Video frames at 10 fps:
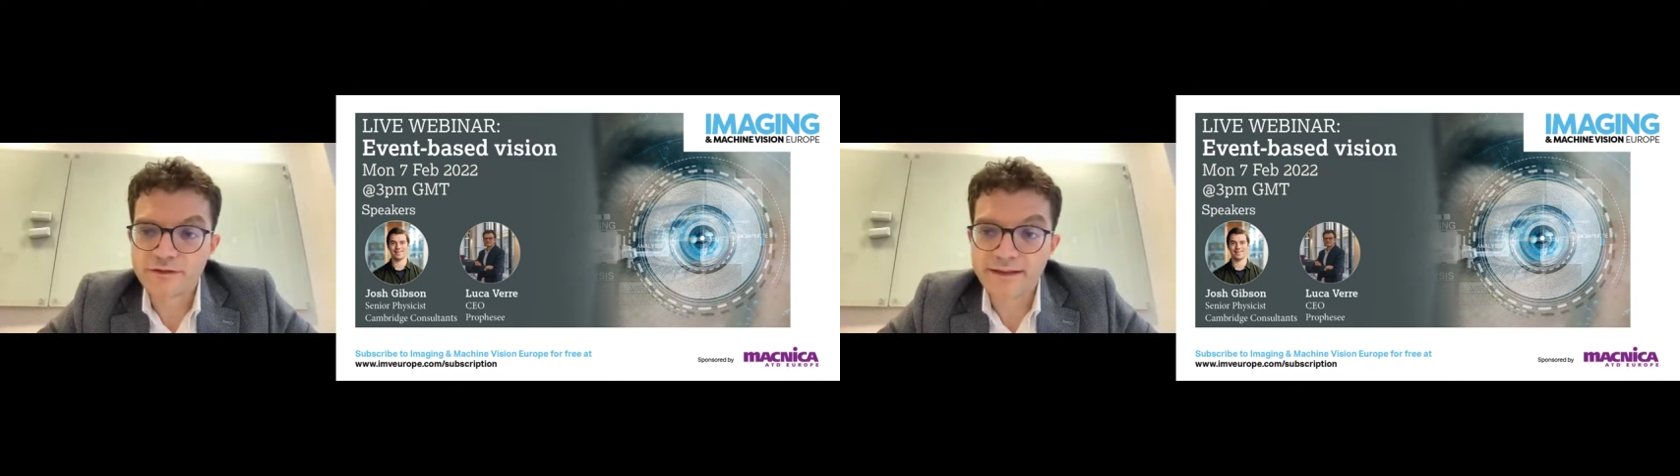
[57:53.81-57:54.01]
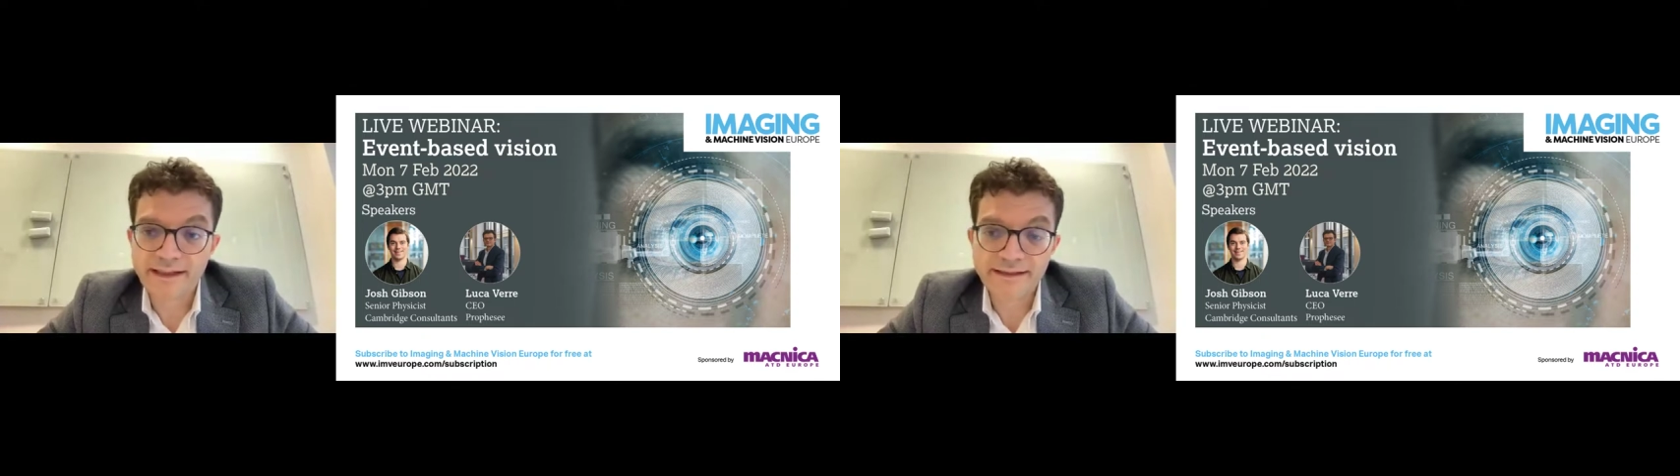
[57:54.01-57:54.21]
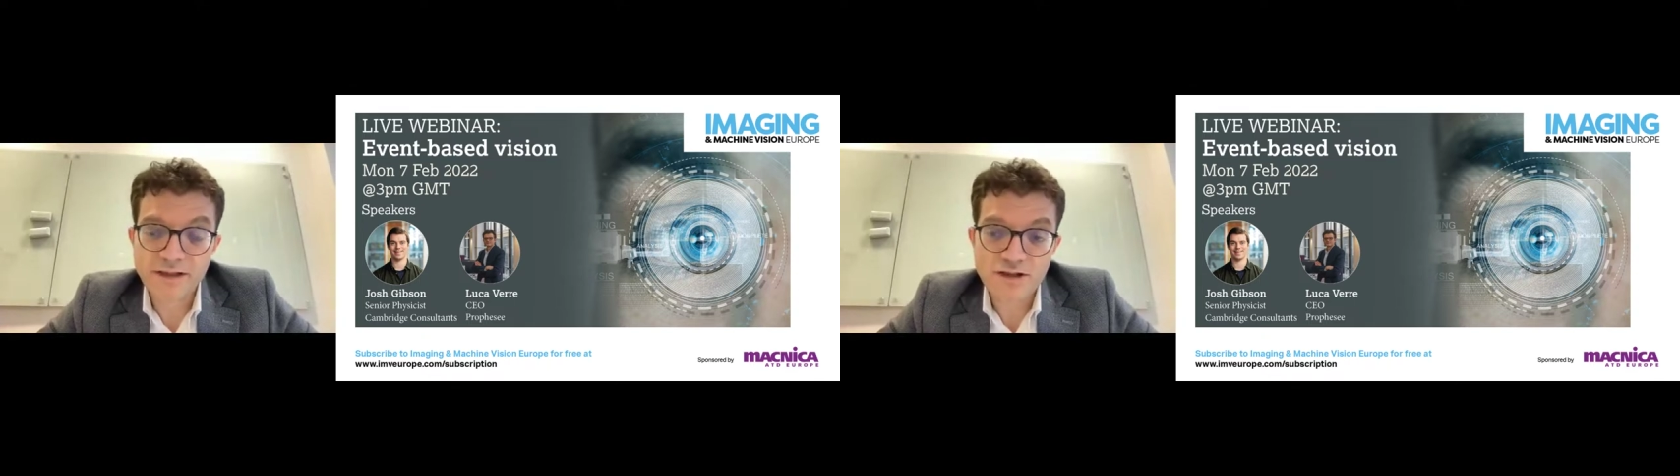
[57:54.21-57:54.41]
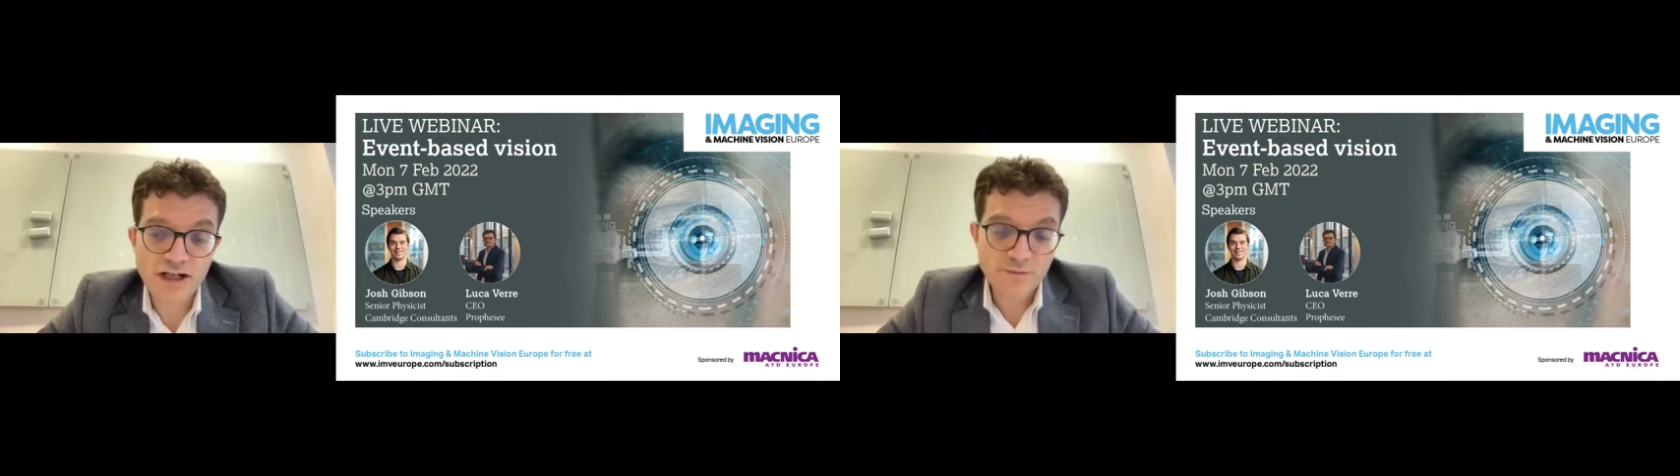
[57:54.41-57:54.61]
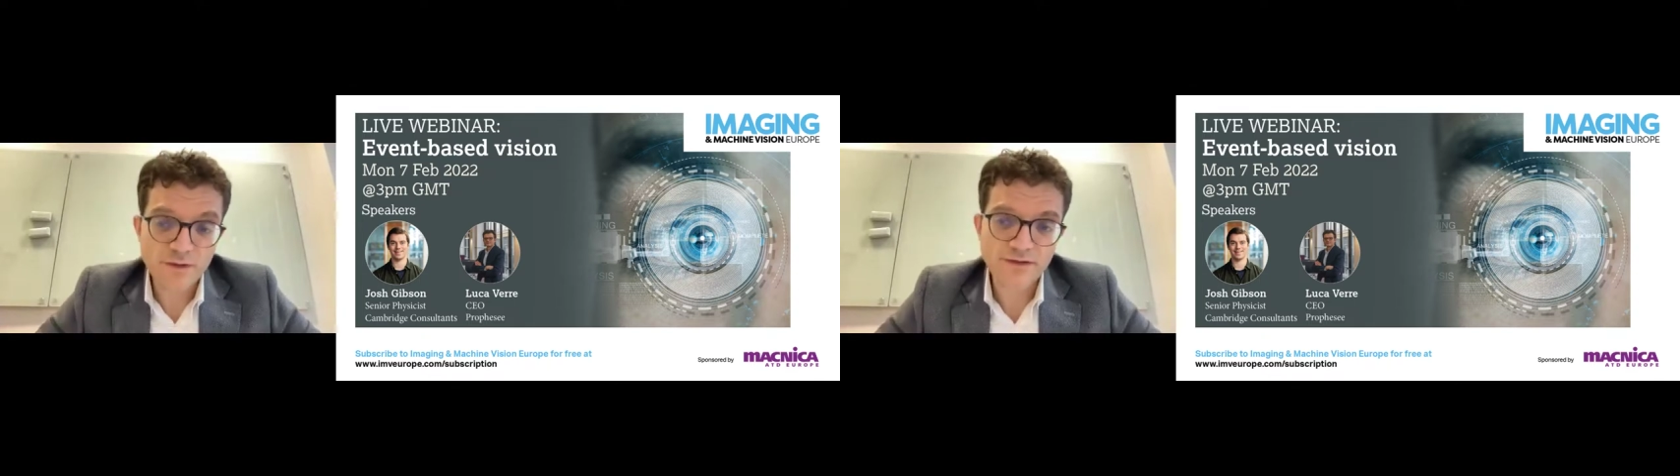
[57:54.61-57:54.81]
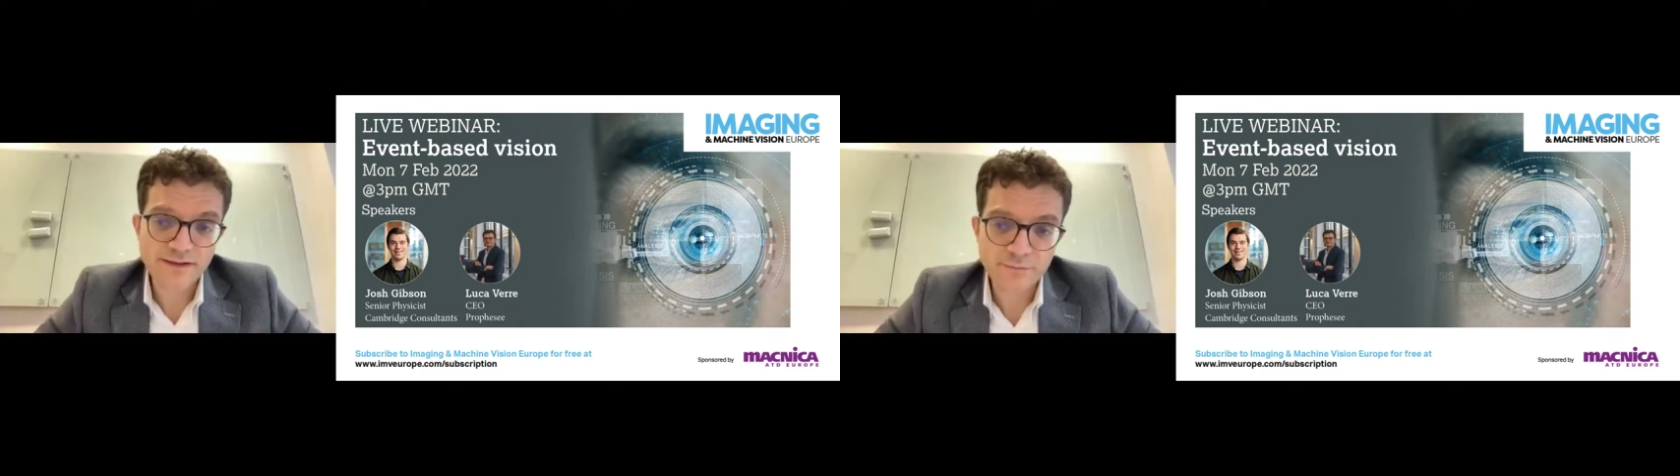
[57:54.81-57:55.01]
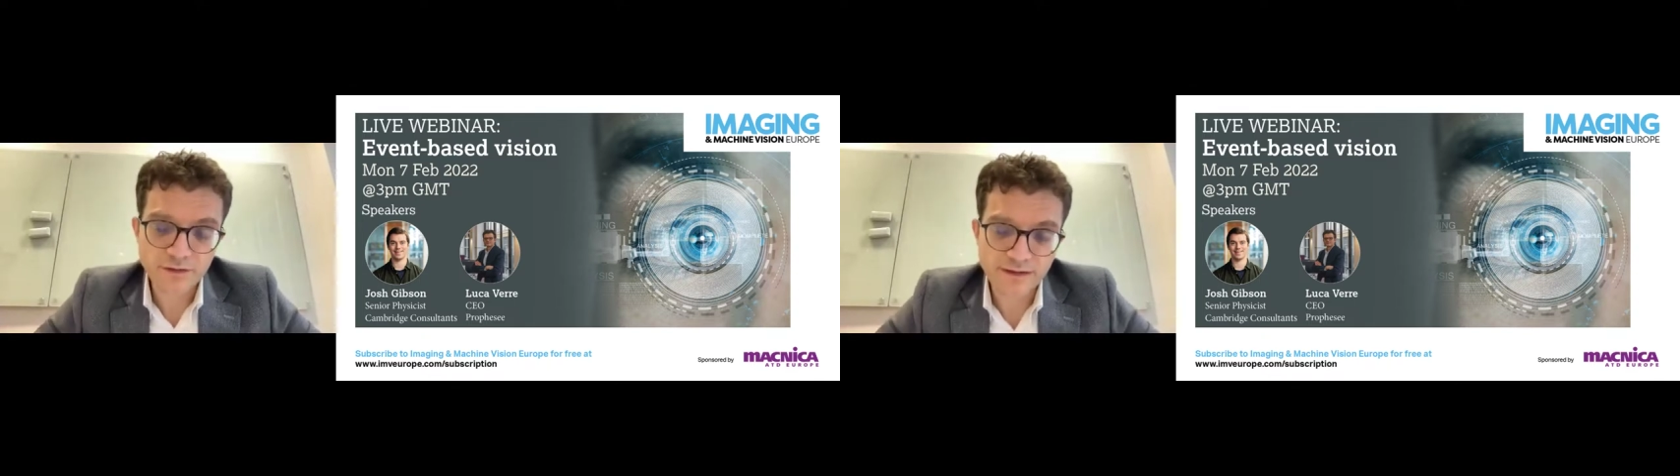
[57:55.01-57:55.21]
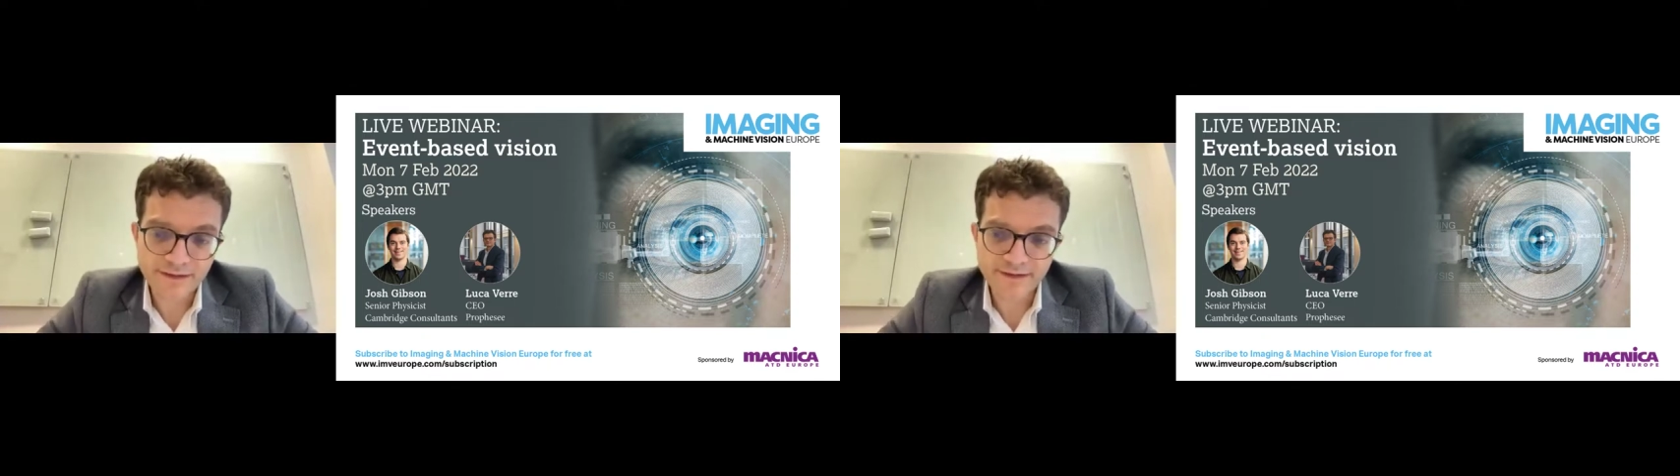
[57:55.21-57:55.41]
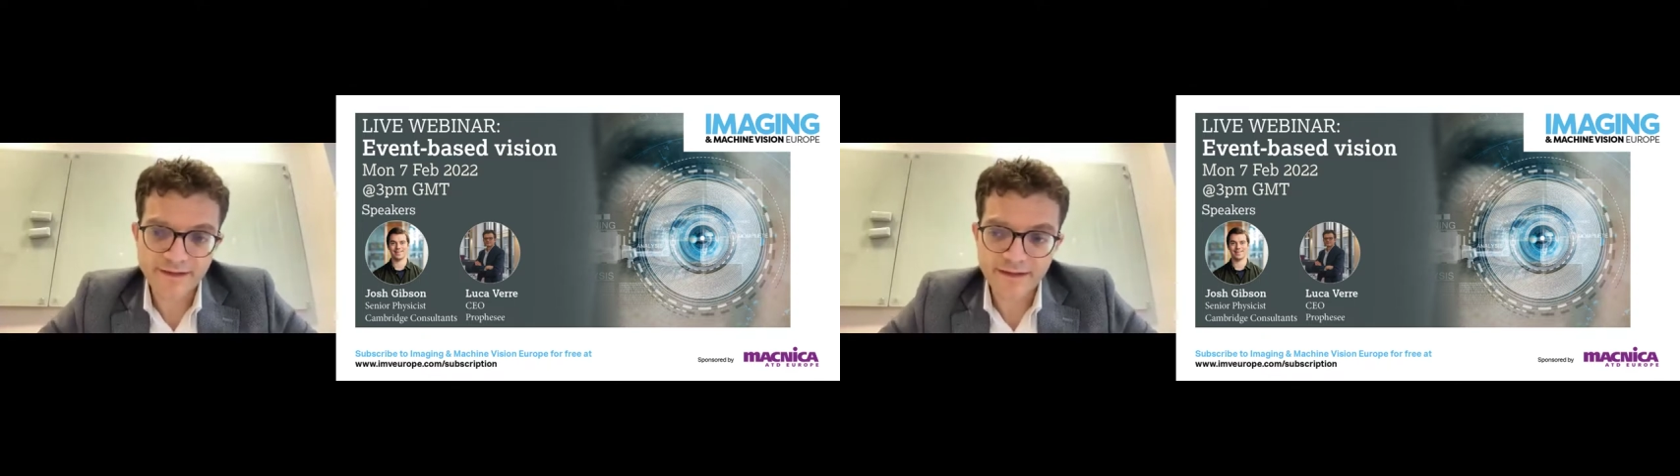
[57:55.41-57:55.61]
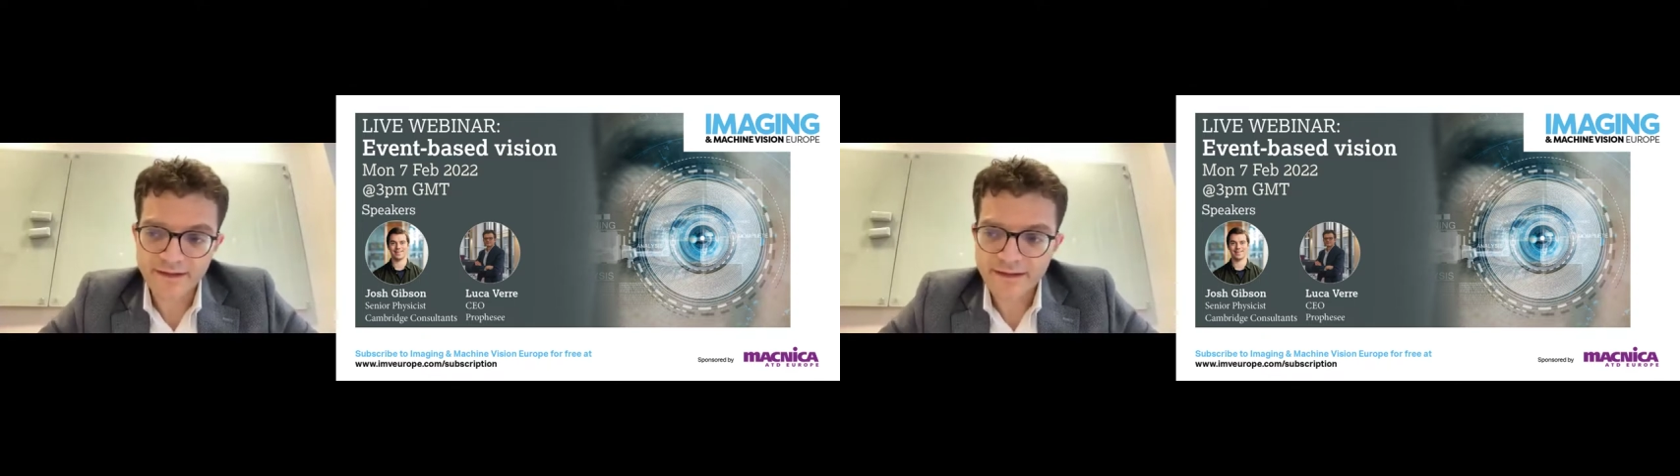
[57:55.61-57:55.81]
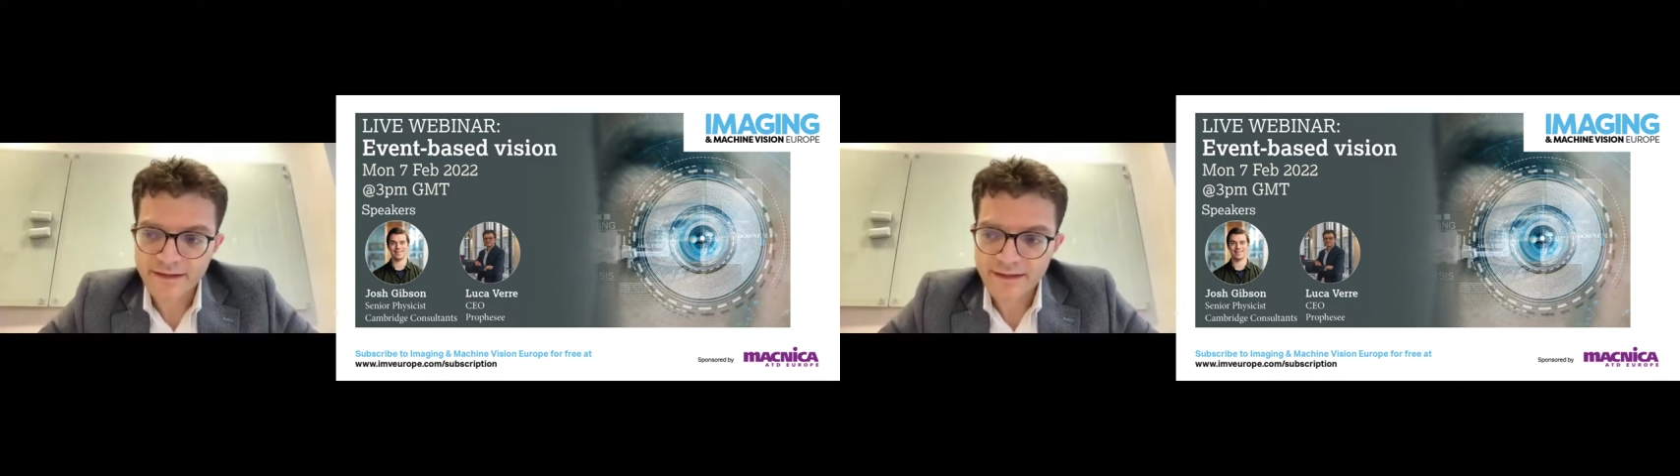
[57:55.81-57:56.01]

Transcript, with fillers: detect the change because this is what is at